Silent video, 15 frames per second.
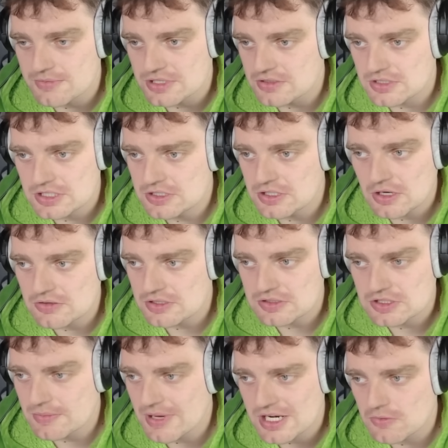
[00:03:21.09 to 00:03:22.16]

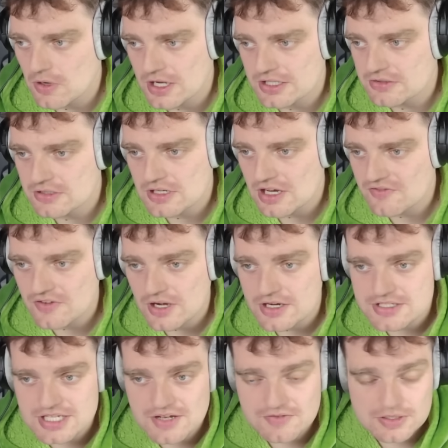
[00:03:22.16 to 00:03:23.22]
No matter what, you do not fire
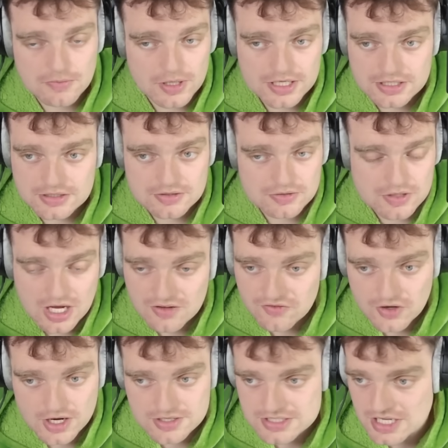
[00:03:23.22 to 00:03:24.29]
Stephanie White. You do not
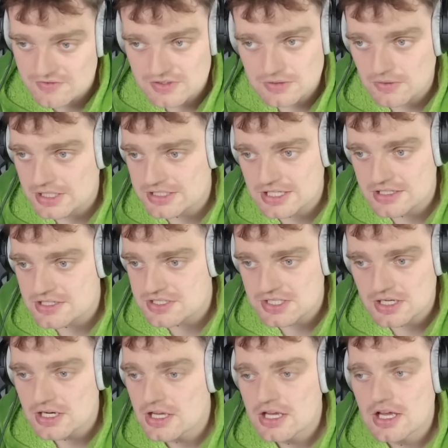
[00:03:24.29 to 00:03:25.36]
fire Stephanie White at the end of this
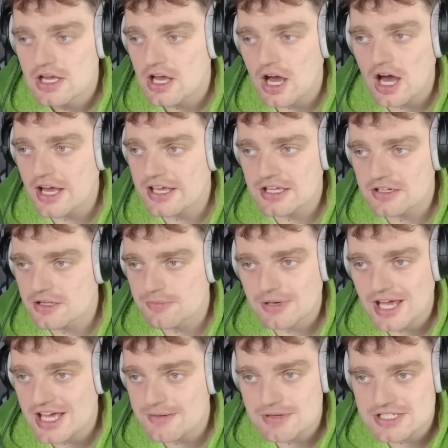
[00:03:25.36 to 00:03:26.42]
year. I can
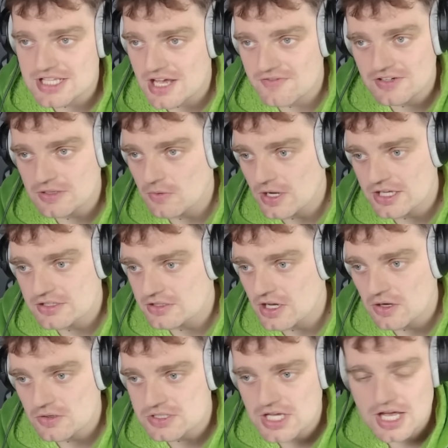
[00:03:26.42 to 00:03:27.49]
complain about Stephanie White the
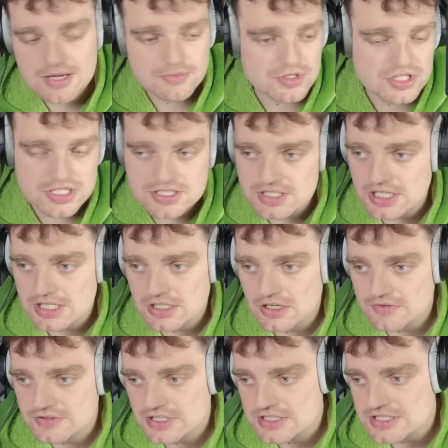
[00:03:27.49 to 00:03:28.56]
whole time, but she's done
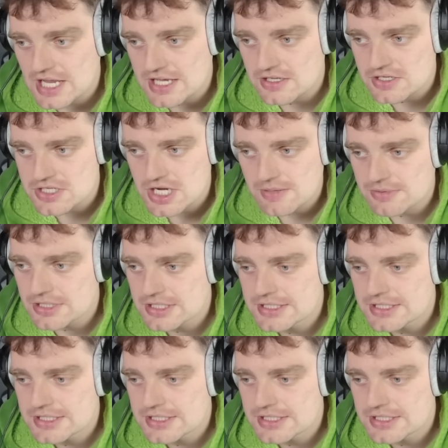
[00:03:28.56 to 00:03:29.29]
enough to stay in her job.